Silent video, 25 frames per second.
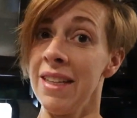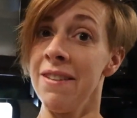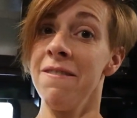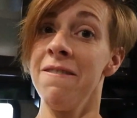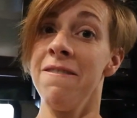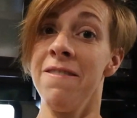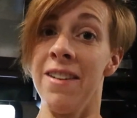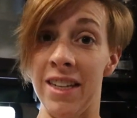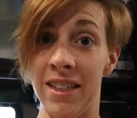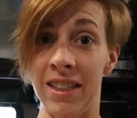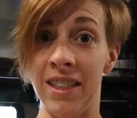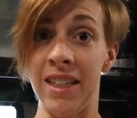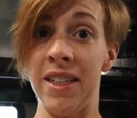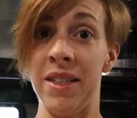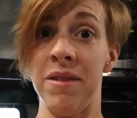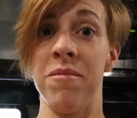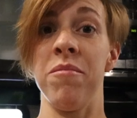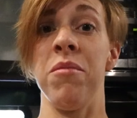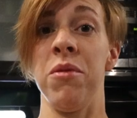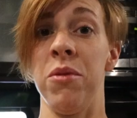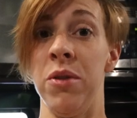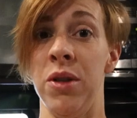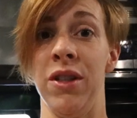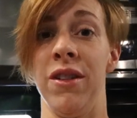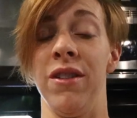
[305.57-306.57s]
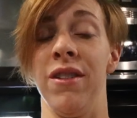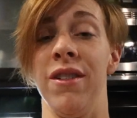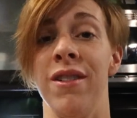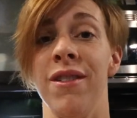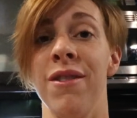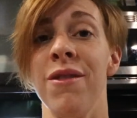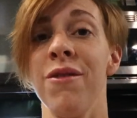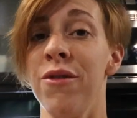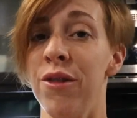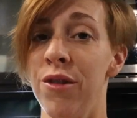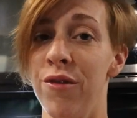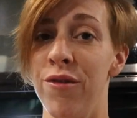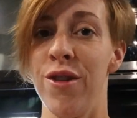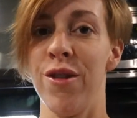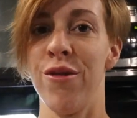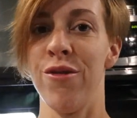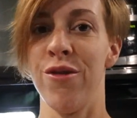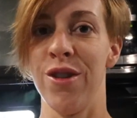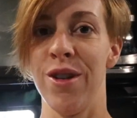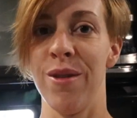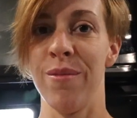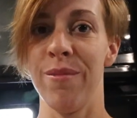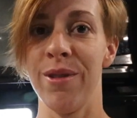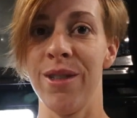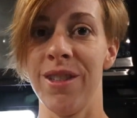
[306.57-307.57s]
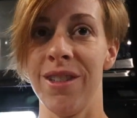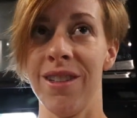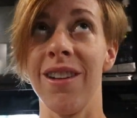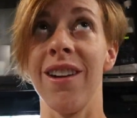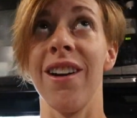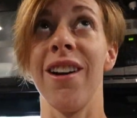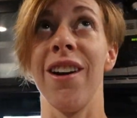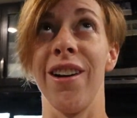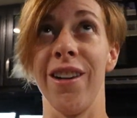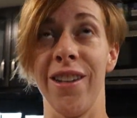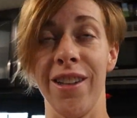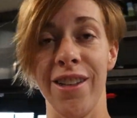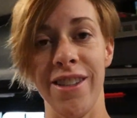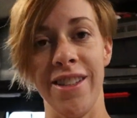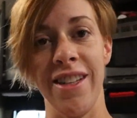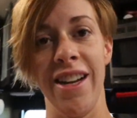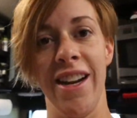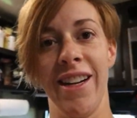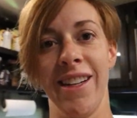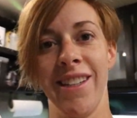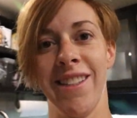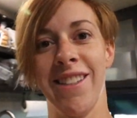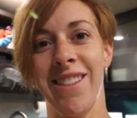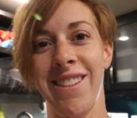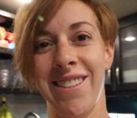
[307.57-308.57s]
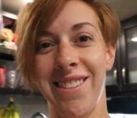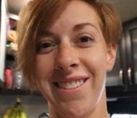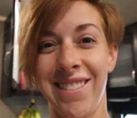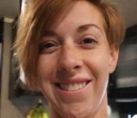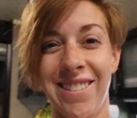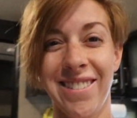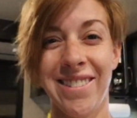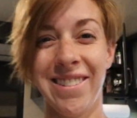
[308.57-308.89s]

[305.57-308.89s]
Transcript: Very important for road trips are the snacks.